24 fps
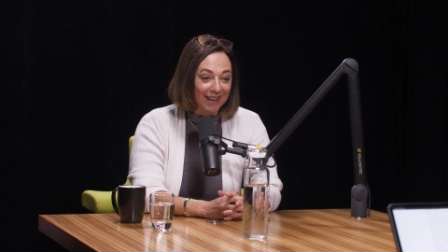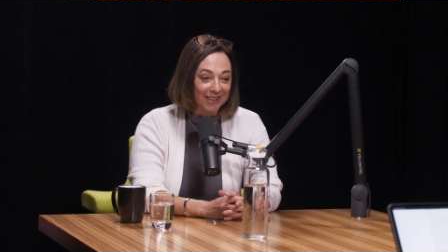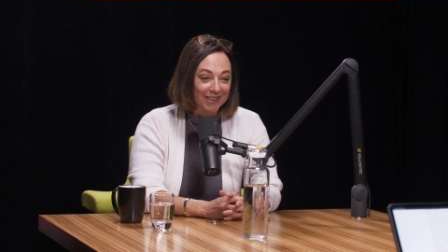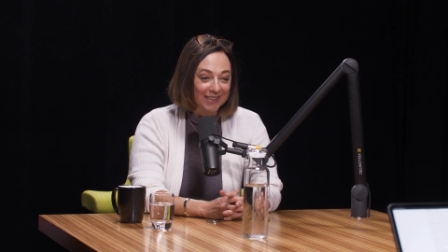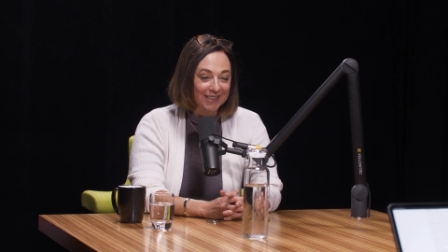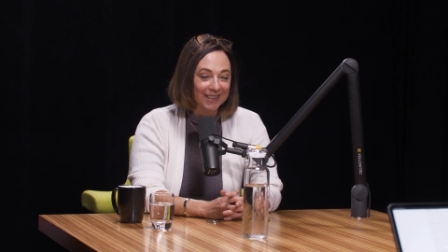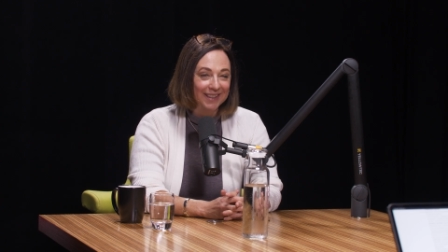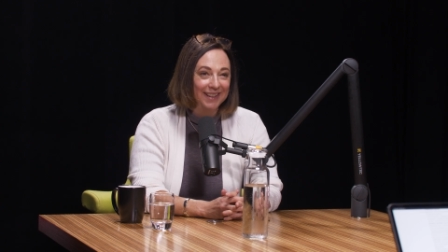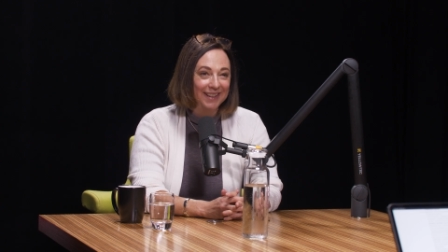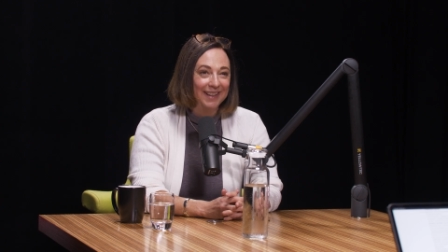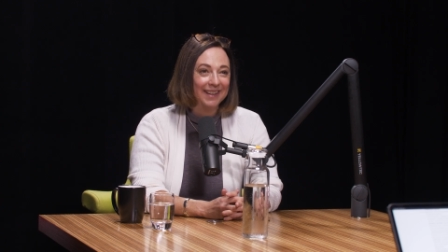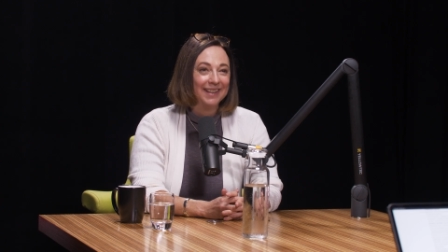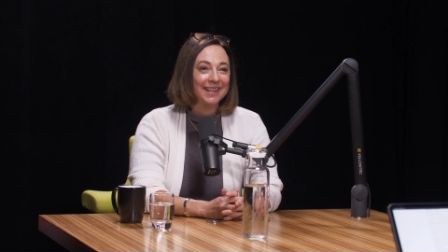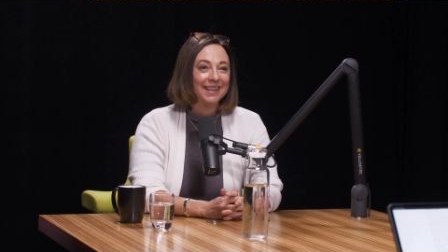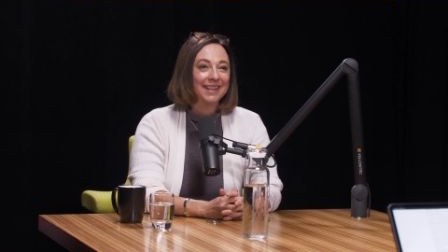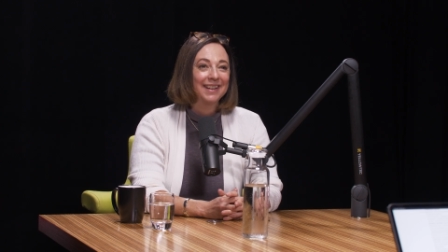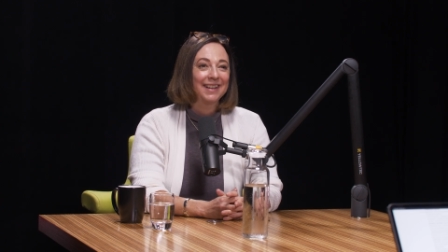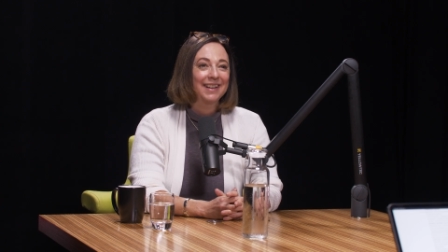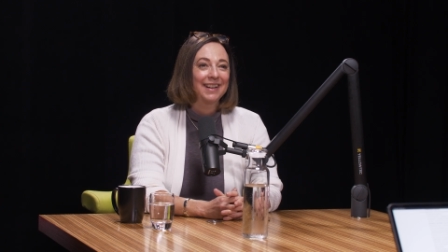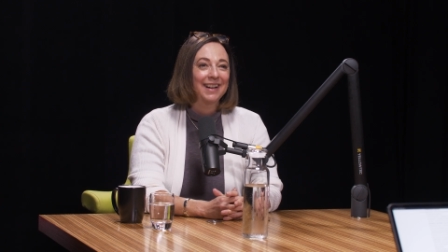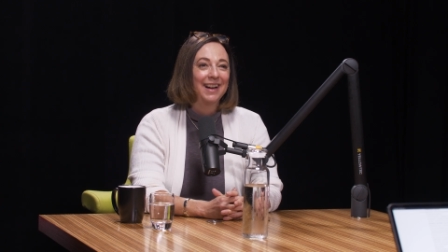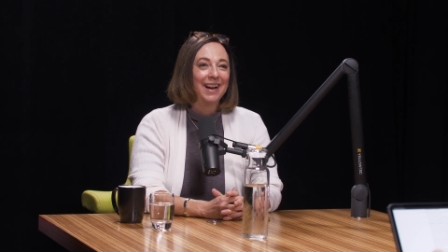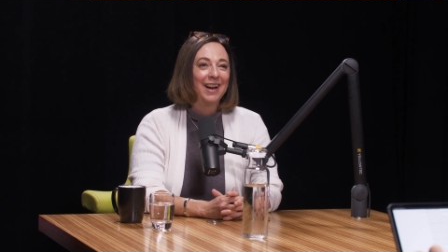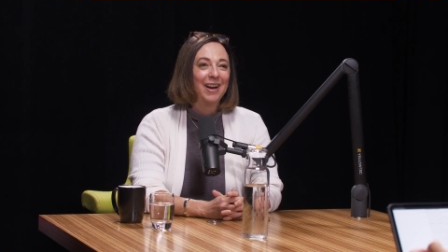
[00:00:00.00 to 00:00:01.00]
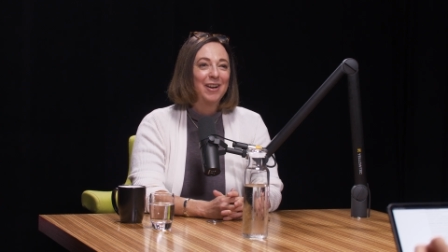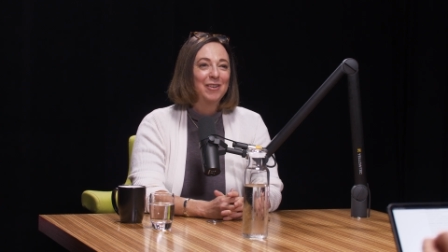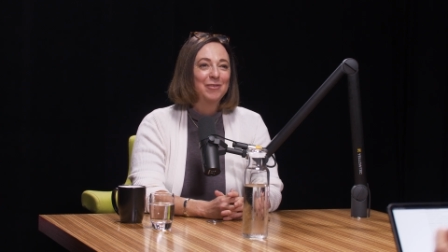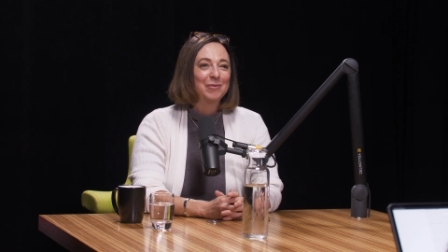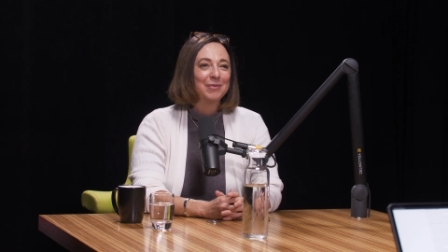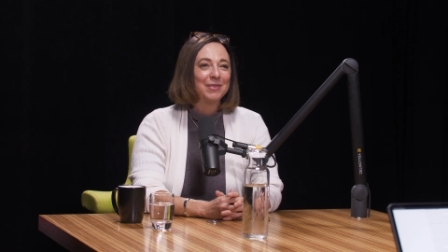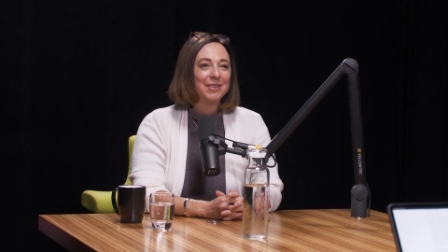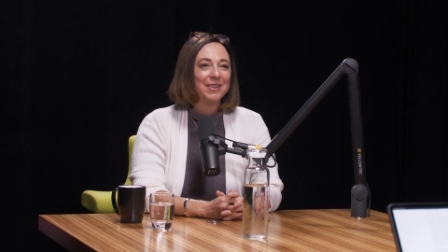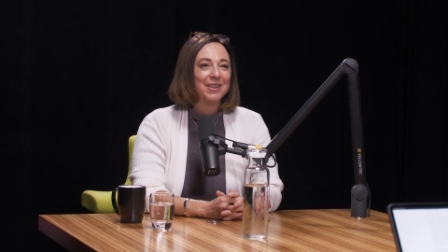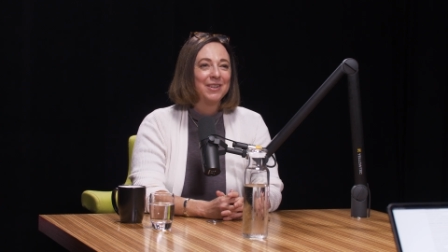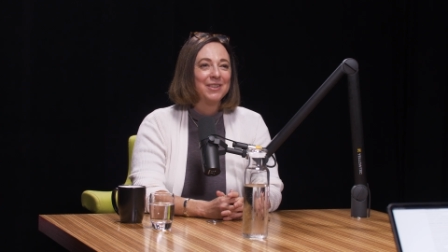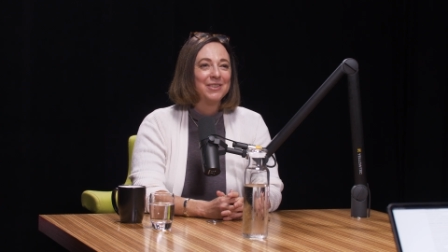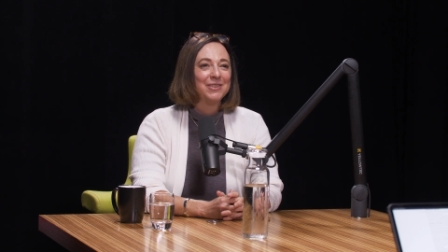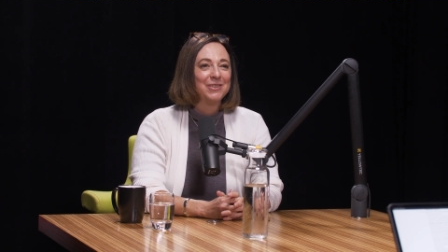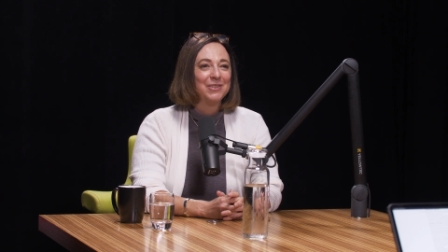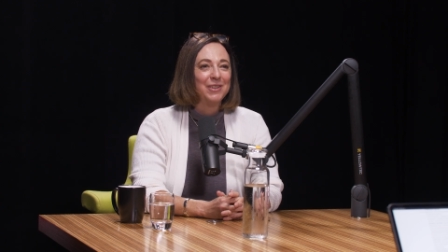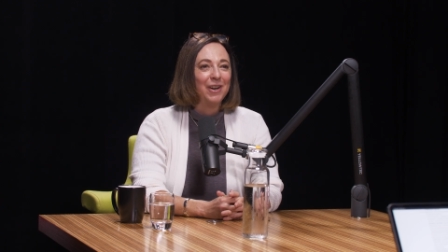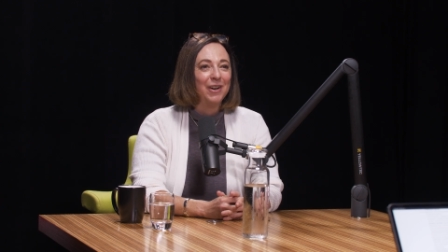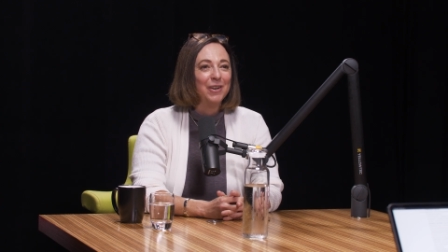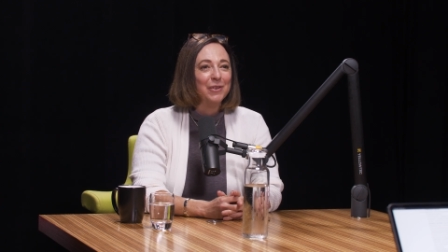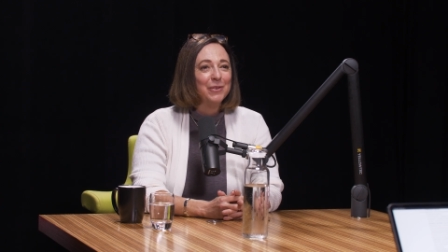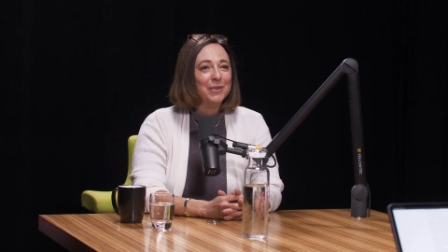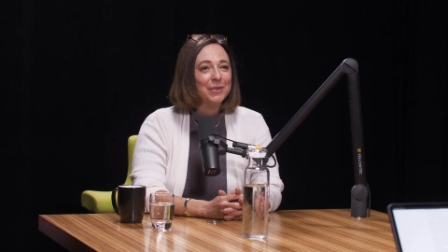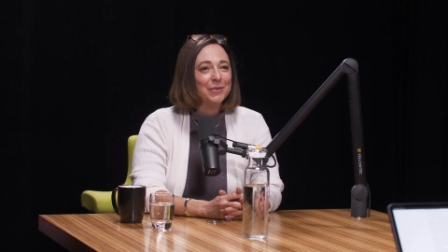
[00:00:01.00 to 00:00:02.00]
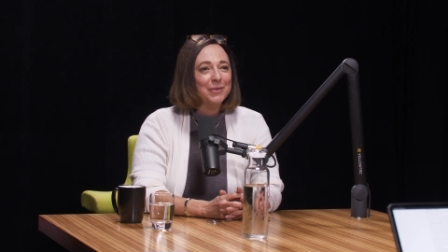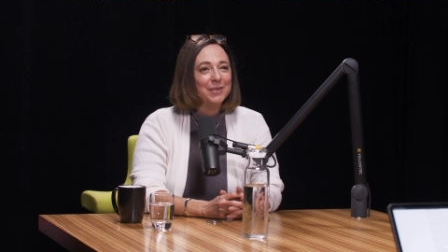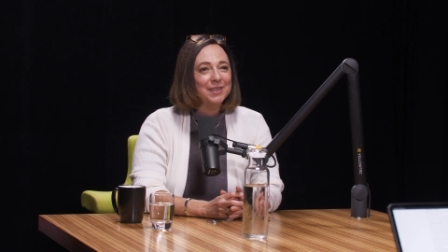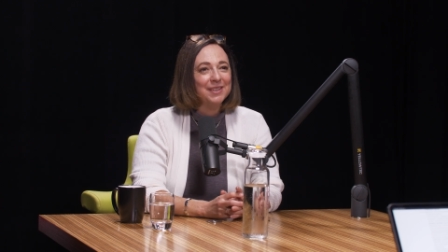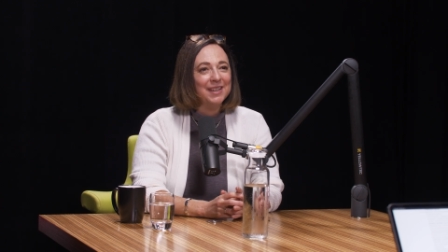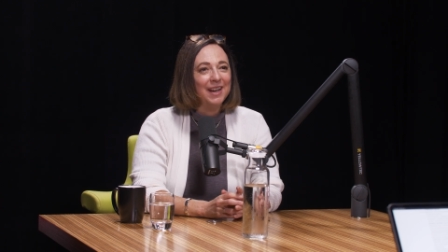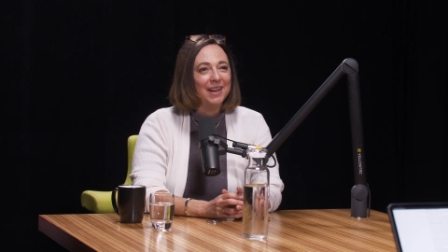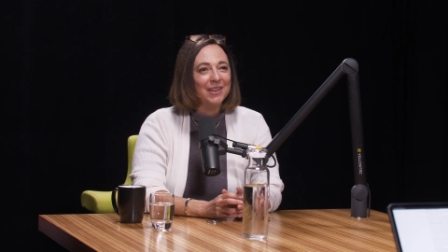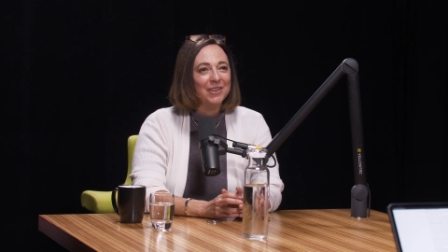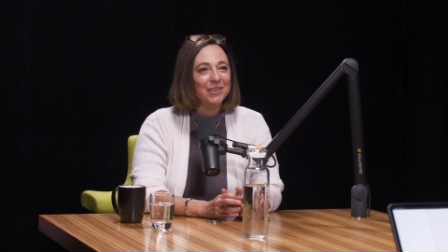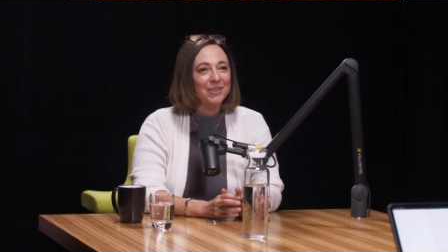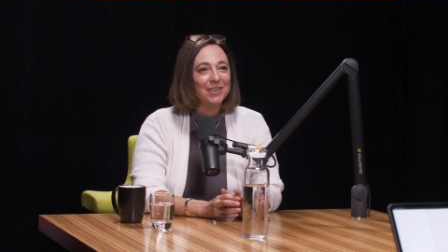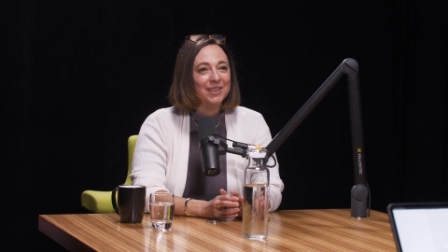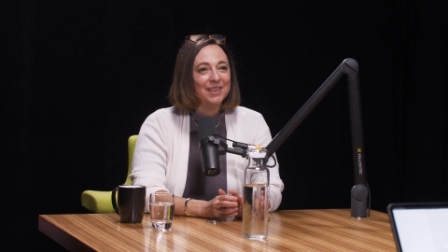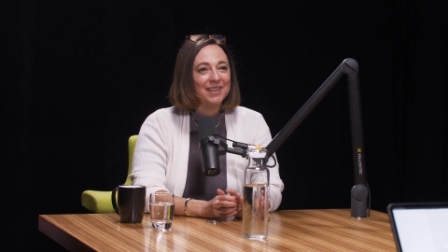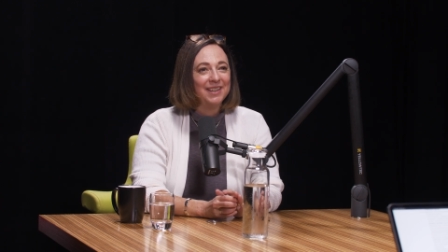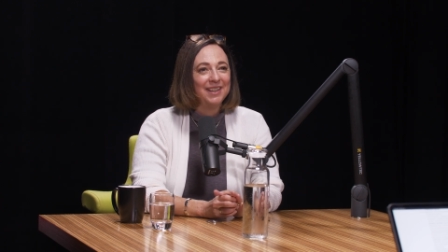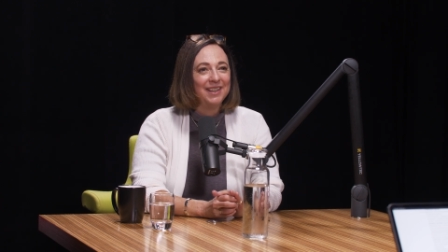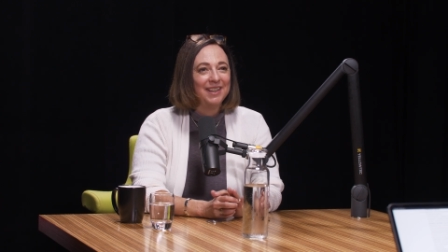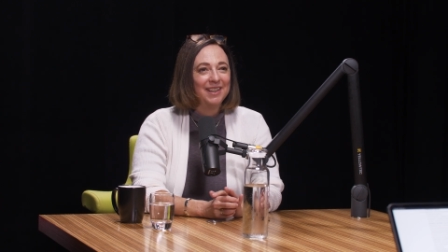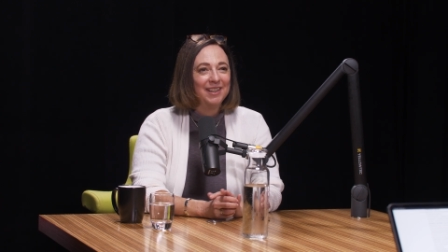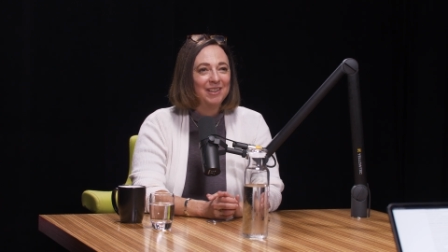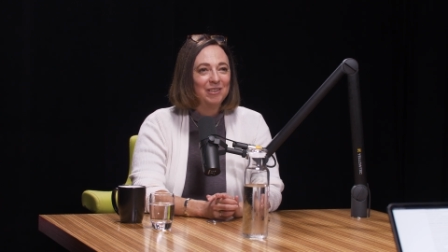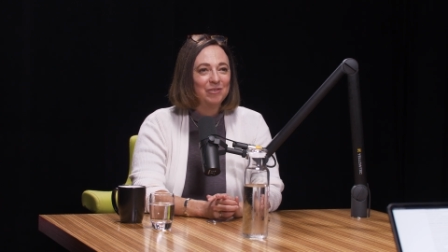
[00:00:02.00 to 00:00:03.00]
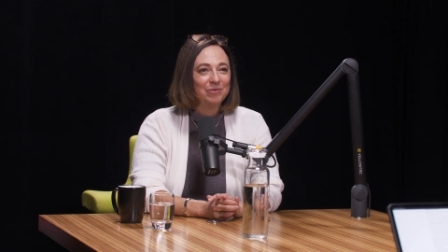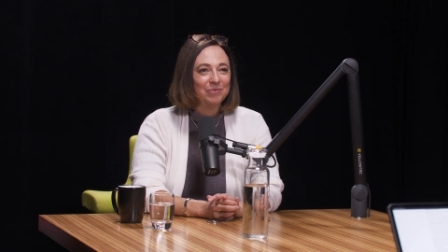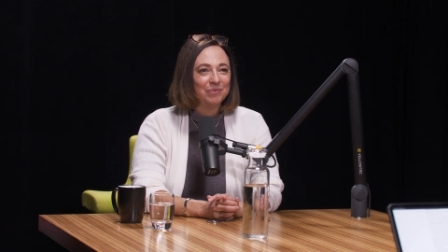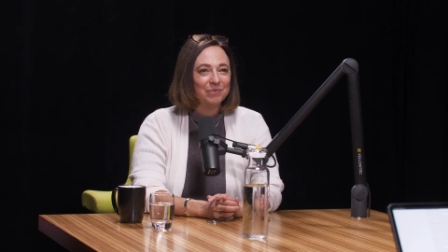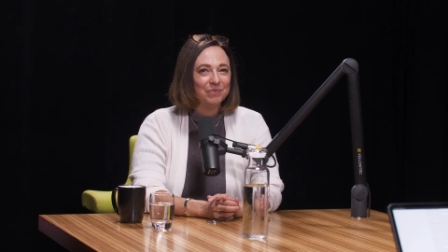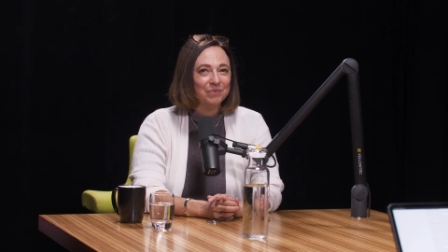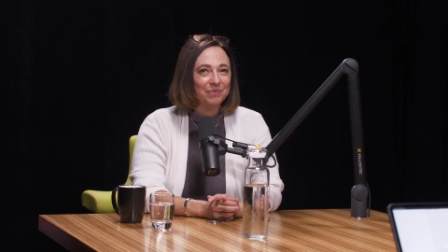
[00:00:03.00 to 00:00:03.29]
actually, because mm-hmm. um, Darwin was actually